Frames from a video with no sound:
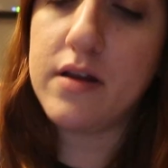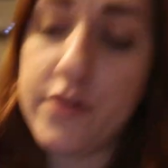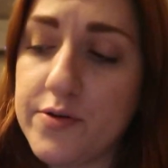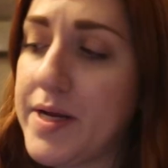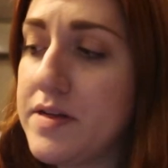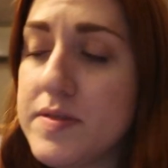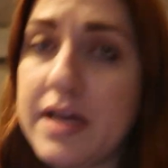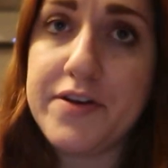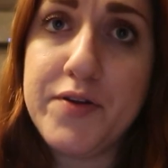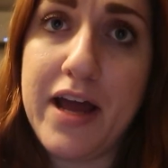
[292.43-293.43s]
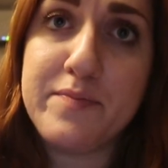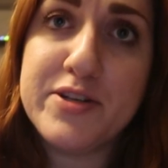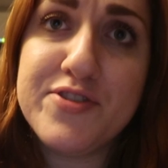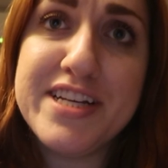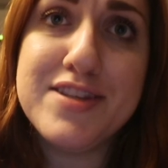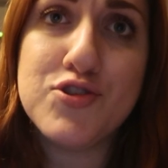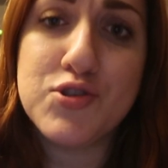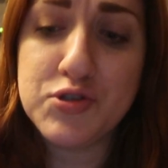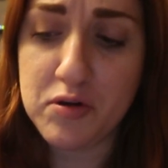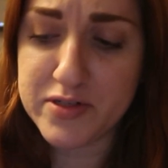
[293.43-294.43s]
Another random side note, I've been drinking
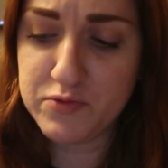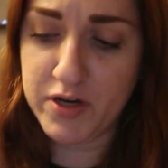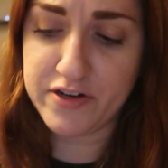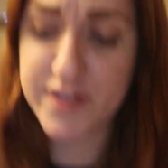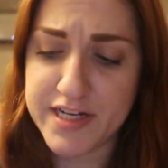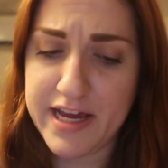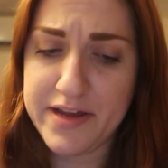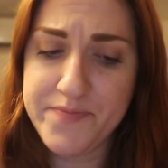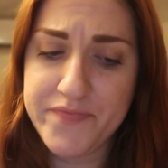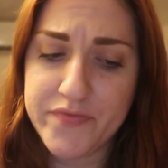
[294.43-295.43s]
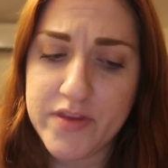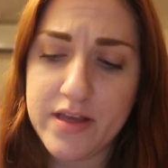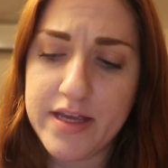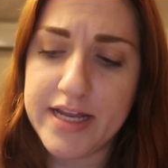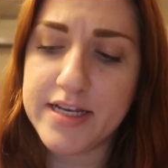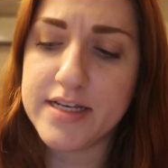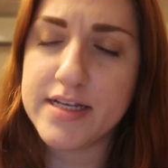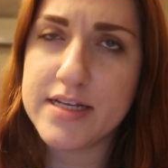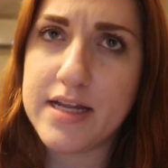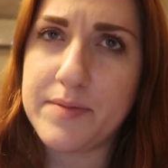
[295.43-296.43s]
so much water today.
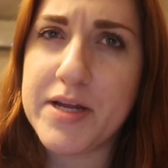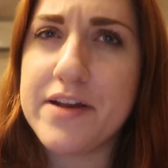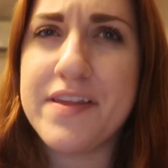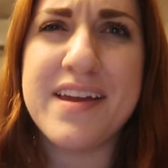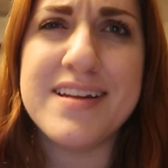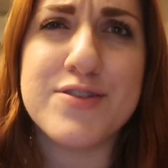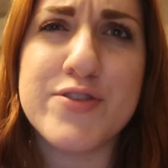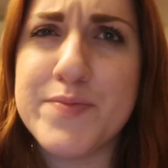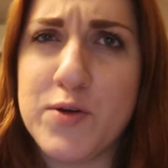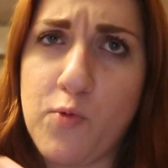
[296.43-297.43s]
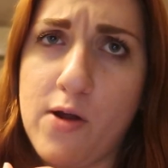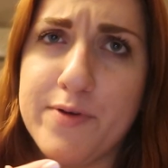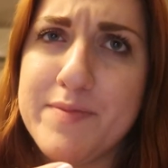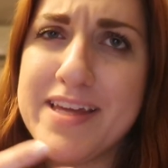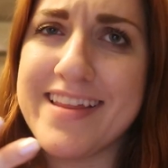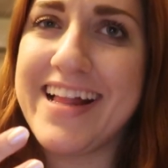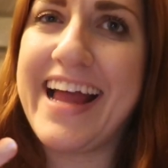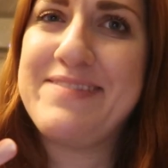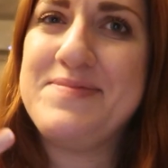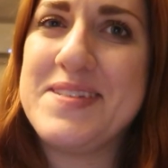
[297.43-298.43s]
And I'm kind of thinking, is there something wrong with me
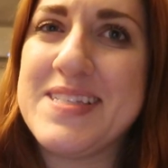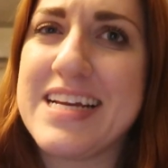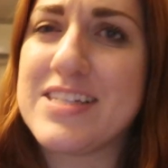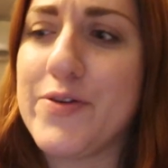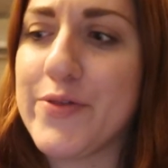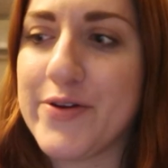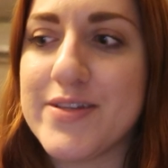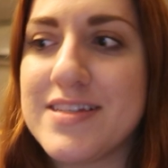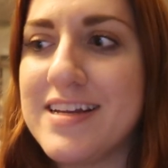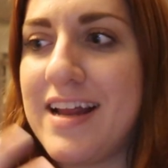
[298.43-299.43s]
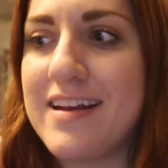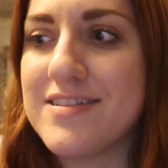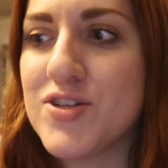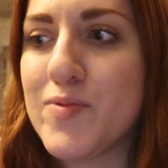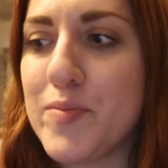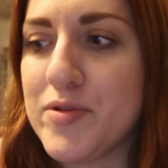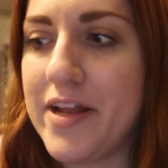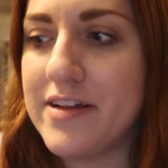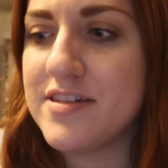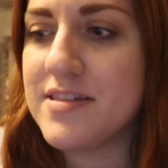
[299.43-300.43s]
that I'm just like so thirsty and I need to
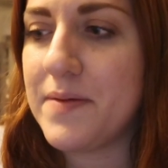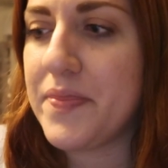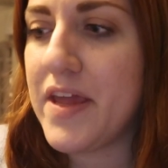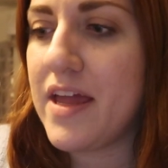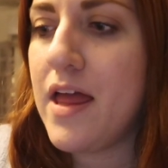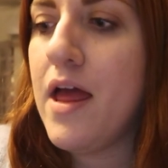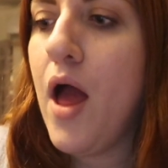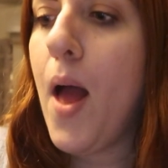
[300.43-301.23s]
replenish something?